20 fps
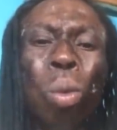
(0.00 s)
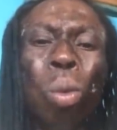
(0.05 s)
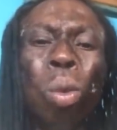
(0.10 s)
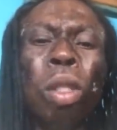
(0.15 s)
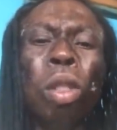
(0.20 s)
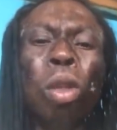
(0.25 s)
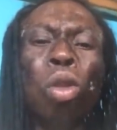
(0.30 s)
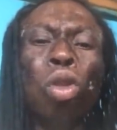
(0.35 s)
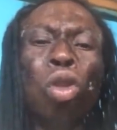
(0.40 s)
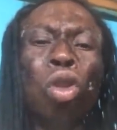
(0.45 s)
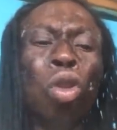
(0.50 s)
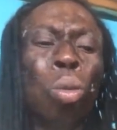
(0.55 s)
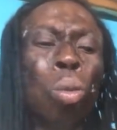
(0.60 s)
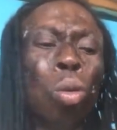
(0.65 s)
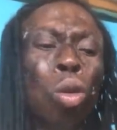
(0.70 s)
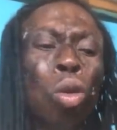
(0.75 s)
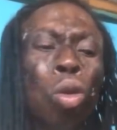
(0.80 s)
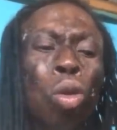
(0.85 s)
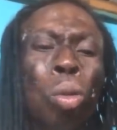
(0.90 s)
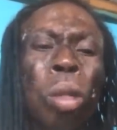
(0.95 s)
Rosy
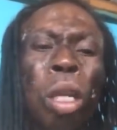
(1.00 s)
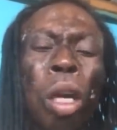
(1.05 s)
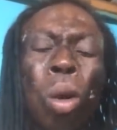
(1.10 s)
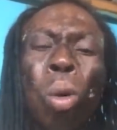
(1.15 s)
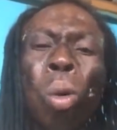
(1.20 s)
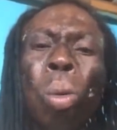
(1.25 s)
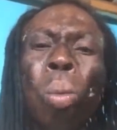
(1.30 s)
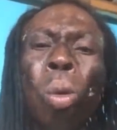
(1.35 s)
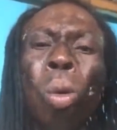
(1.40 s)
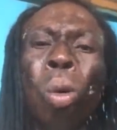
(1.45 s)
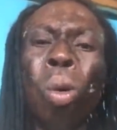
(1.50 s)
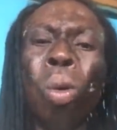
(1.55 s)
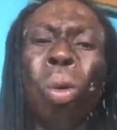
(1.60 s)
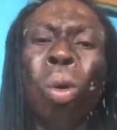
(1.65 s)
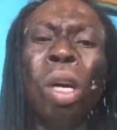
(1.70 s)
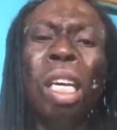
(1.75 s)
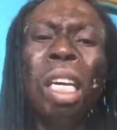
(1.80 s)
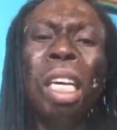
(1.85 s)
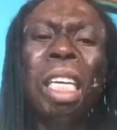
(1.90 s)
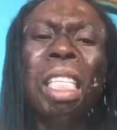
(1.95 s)
Tunum Tuntum Uncle
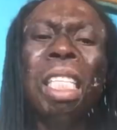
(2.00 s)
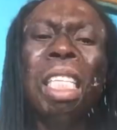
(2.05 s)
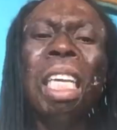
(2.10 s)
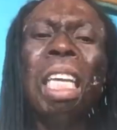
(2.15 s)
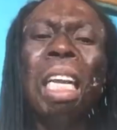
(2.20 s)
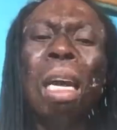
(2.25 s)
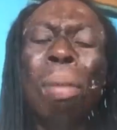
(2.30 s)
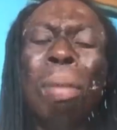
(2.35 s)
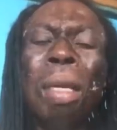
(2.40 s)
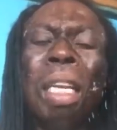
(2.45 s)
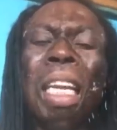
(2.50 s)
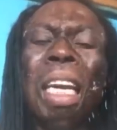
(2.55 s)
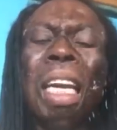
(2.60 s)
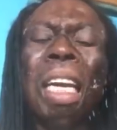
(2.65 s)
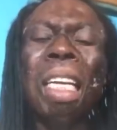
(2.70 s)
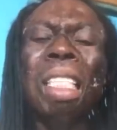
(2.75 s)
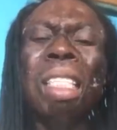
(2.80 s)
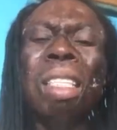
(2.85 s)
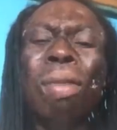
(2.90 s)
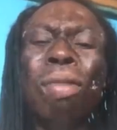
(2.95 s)
Pono. Then I may
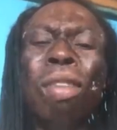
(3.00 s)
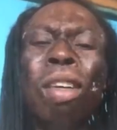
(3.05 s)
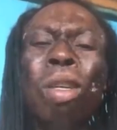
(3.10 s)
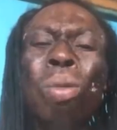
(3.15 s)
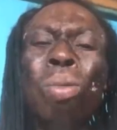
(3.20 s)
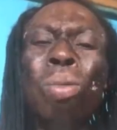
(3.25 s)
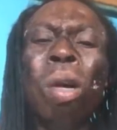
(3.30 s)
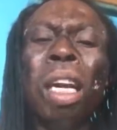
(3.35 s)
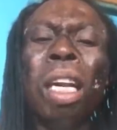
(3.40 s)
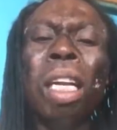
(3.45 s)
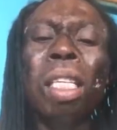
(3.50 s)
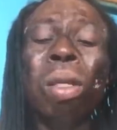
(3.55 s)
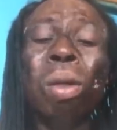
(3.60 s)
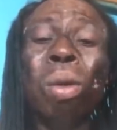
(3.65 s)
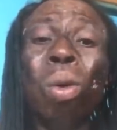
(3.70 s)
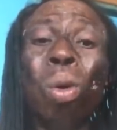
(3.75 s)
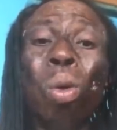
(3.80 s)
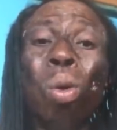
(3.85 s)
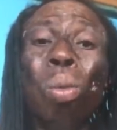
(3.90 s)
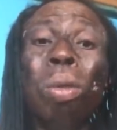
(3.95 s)
make us a fenum and as a
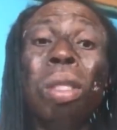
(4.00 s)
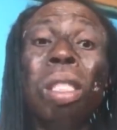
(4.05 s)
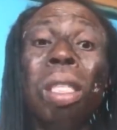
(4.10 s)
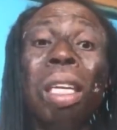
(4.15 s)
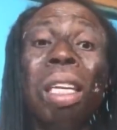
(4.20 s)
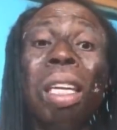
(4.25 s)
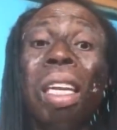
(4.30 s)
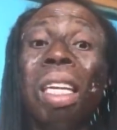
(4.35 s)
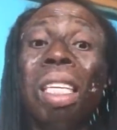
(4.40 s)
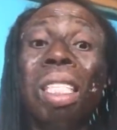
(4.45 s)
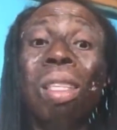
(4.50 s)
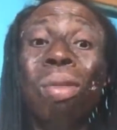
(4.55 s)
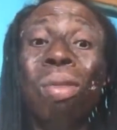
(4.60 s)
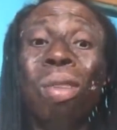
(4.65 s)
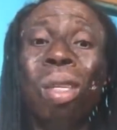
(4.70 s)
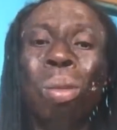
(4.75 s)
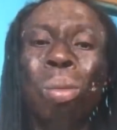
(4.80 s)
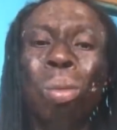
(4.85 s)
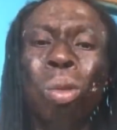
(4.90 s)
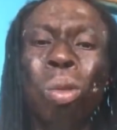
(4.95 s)
goguns and a
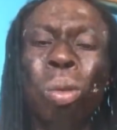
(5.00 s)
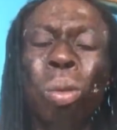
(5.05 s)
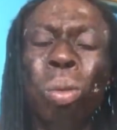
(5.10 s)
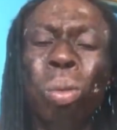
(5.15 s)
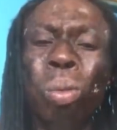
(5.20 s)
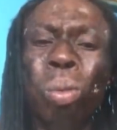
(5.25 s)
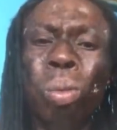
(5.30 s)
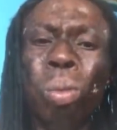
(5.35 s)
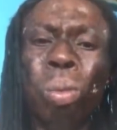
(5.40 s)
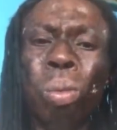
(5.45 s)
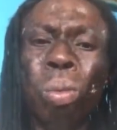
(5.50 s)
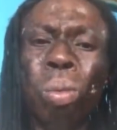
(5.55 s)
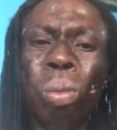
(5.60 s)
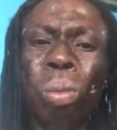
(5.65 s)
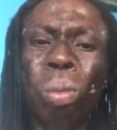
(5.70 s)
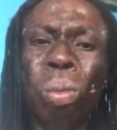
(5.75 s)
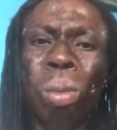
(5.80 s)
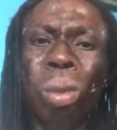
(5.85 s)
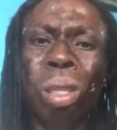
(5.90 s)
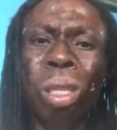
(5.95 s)
gazefenum.
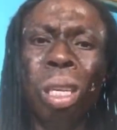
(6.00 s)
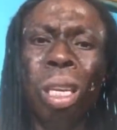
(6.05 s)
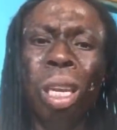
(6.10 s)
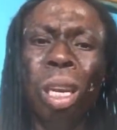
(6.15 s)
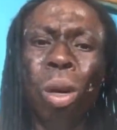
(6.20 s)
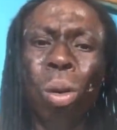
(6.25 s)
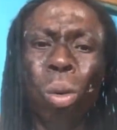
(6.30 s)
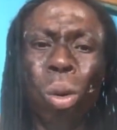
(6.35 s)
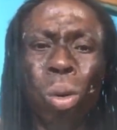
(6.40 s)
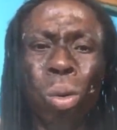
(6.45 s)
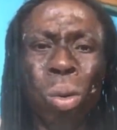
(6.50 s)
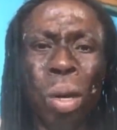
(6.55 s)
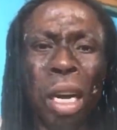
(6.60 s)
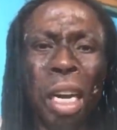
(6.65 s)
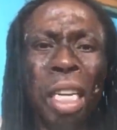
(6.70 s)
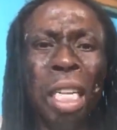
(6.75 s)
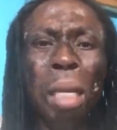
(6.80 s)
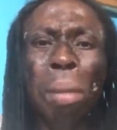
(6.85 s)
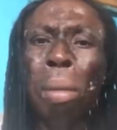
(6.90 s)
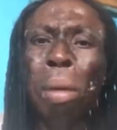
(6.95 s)
Oh,
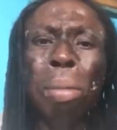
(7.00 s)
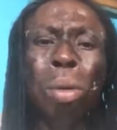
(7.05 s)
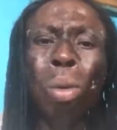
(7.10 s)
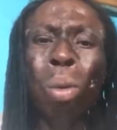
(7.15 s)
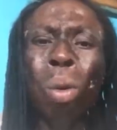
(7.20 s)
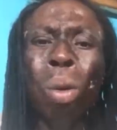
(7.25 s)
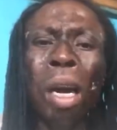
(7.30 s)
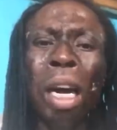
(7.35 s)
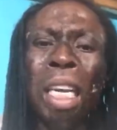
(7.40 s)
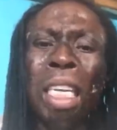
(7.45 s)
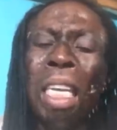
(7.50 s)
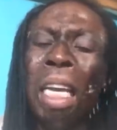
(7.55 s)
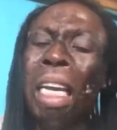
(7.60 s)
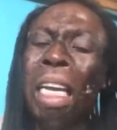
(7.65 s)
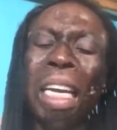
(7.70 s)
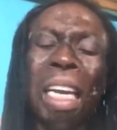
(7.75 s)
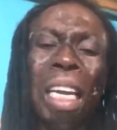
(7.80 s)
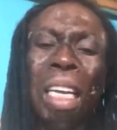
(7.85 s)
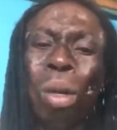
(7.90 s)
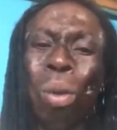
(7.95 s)
and you may be why,
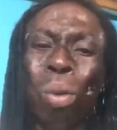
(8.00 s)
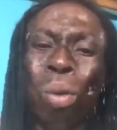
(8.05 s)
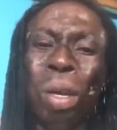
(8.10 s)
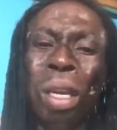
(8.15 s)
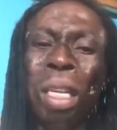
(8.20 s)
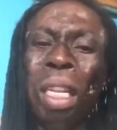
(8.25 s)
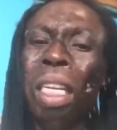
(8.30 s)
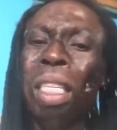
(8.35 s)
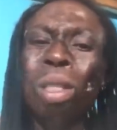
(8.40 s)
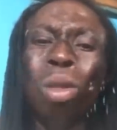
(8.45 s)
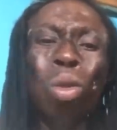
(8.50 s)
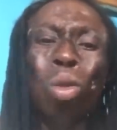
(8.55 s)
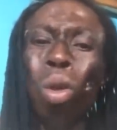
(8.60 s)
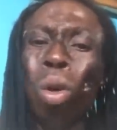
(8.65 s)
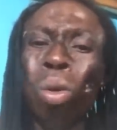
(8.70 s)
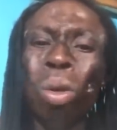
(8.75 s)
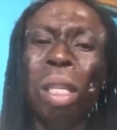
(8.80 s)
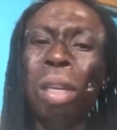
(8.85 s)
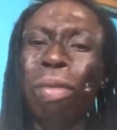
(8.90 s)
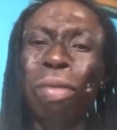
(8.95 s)
young canocre, let's
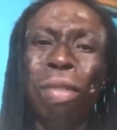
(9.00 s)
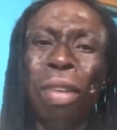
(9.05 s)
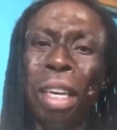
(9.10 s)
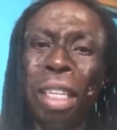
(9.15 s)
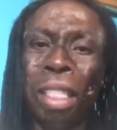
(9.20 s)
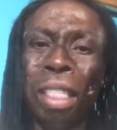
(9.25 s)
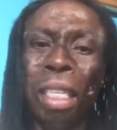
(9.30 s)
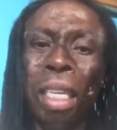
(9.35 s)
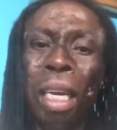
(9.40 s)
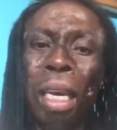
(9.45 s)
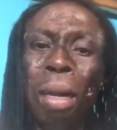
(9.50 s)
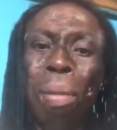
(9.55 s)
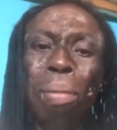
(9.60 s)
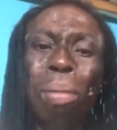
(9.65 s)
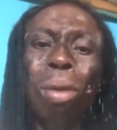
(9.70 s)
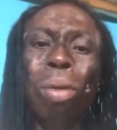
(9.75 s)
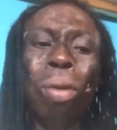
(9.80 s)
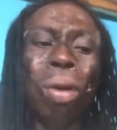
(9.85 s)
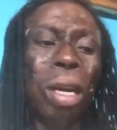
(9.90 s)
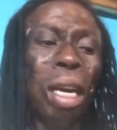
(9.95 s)
talk the fat.
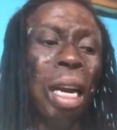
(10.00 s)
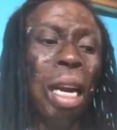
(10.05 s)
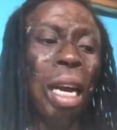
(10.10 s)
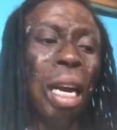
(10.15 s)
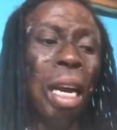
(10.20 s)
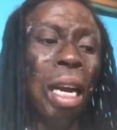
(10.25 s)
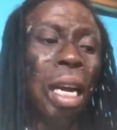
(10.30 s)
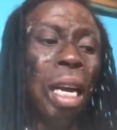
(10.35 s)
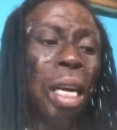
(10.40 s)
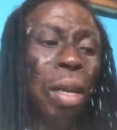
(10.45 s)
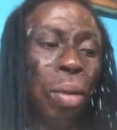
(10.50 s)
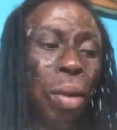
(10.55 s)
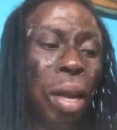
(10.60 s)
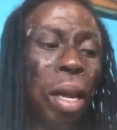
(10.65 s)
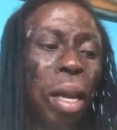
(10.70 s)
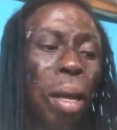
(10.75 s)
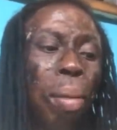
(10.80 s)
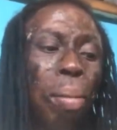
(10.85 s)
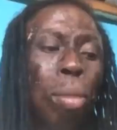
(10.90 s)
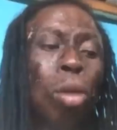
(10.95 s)
Make a car,
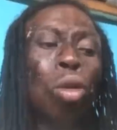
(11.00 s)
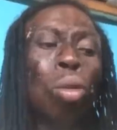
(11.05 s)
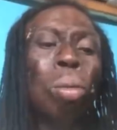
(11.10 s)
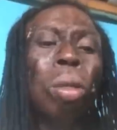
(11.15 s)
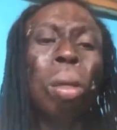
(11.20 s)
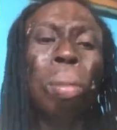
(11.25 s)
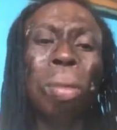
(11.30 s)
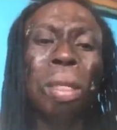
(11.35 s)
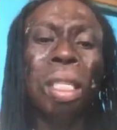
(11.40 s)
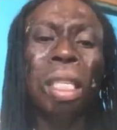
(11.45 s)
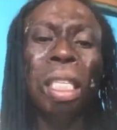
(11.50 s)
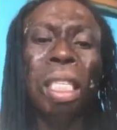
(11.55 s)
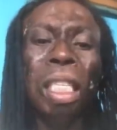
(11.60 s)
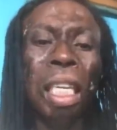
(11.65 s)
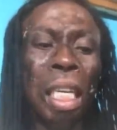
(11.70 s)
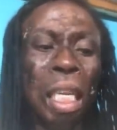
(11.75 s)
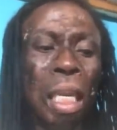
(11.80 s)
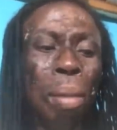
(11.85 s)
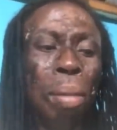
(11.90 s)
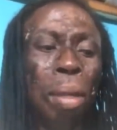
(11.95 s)
eh? Must be a
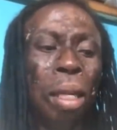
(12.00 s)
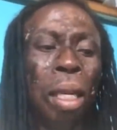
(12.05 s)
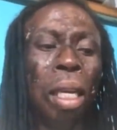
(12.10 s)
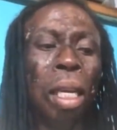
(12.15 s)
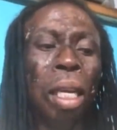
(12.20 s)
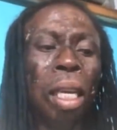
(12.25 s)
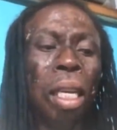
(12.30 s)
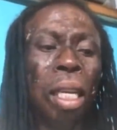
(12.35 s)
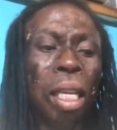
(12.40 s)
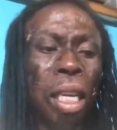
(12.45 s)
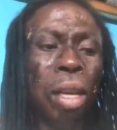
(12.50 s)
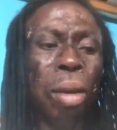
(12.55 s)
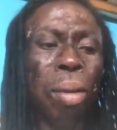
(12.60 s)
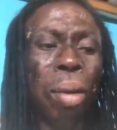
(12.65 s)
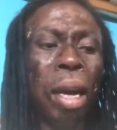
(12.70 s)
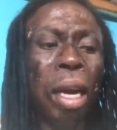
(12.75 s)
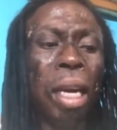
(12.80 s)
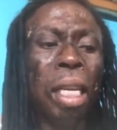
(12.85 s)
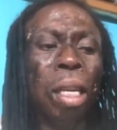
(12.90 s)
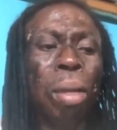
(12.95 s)
musician, he be. Young
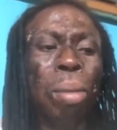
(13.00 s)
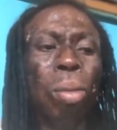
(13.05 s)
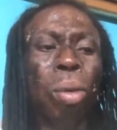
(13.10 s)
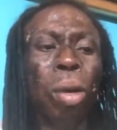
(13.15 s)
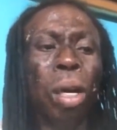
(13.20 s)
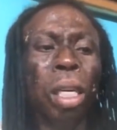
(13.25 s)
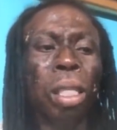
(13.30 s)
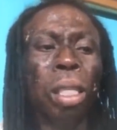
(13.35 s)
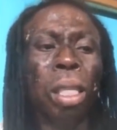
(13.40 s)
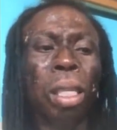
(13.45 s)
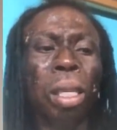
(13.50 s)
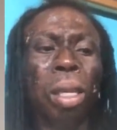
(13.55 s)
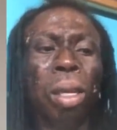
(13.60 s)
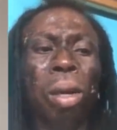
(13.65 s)
had you was.